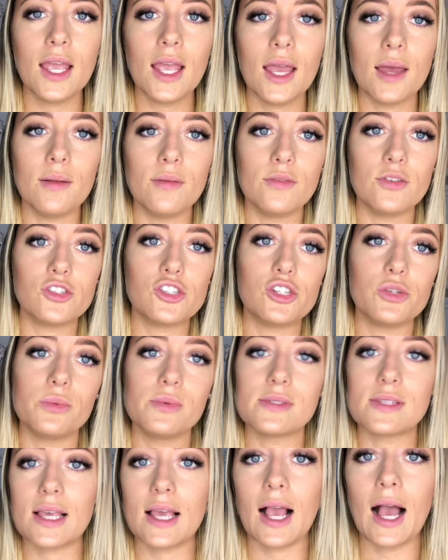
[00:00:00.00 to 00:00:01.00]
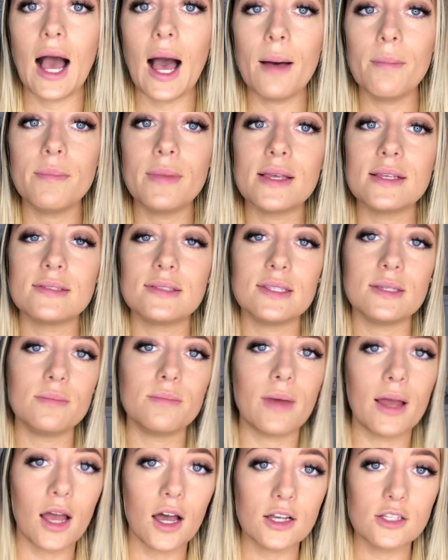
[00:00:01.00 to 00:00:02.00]
And she was like, I'm busy.
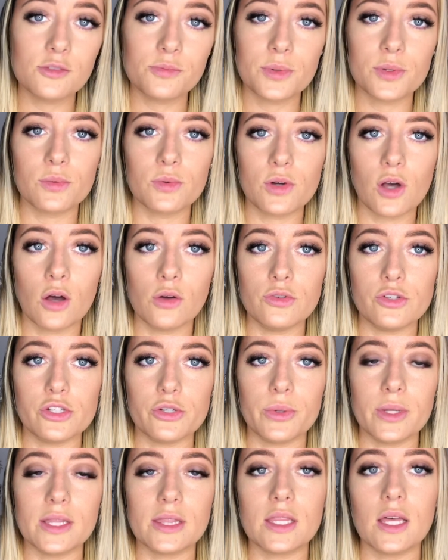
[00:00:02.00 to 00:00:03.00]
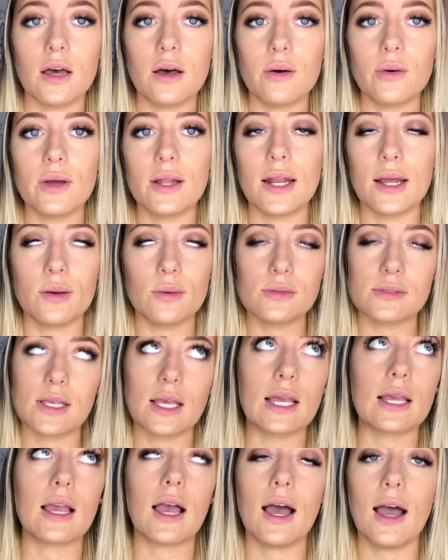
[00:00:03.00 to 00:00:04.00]
My husband will go do it though. And I was
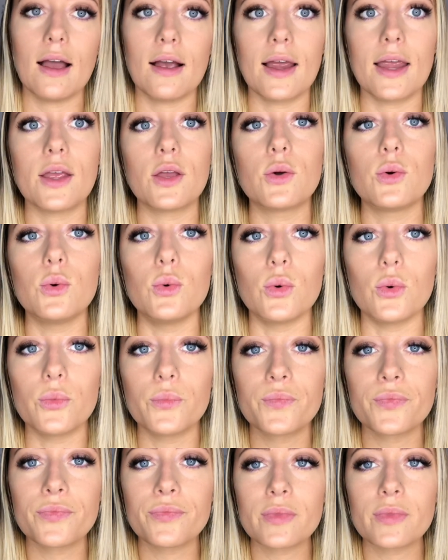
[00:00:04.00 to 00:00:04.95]
like, all right, cool.